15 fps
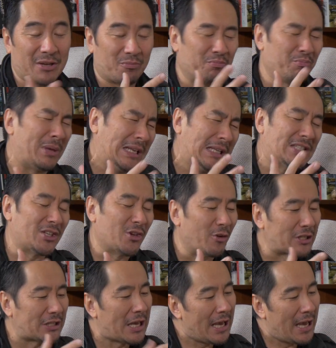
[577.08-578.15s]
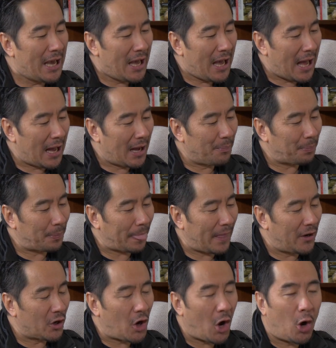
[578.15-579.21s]
miniseries,
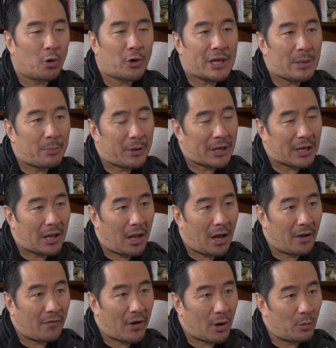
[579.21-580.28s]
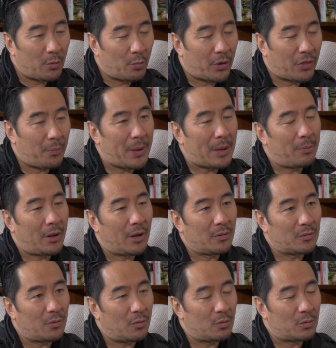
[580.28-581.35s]
Nicole Kidman and Clive Owen were the people
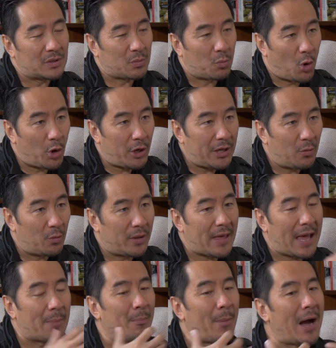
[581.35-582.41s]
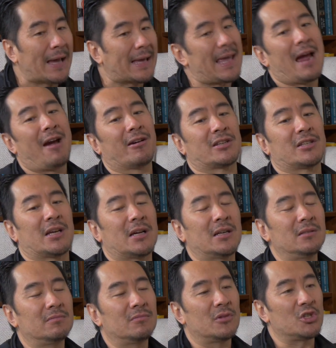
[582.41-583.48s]
I was working with, and my character,
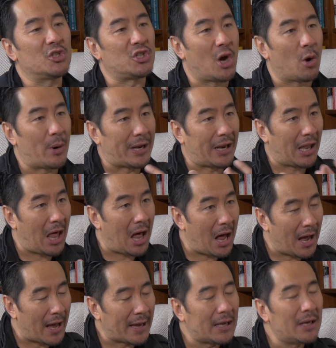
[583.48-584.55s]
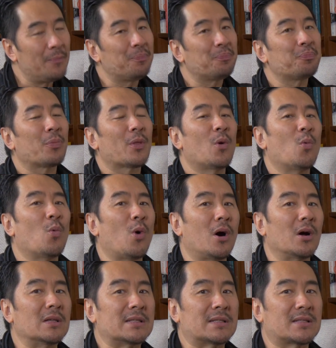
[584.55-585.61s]
Joanne Lai,
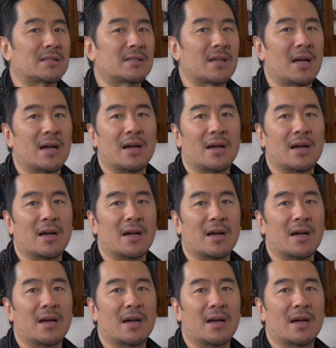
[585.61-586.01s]
was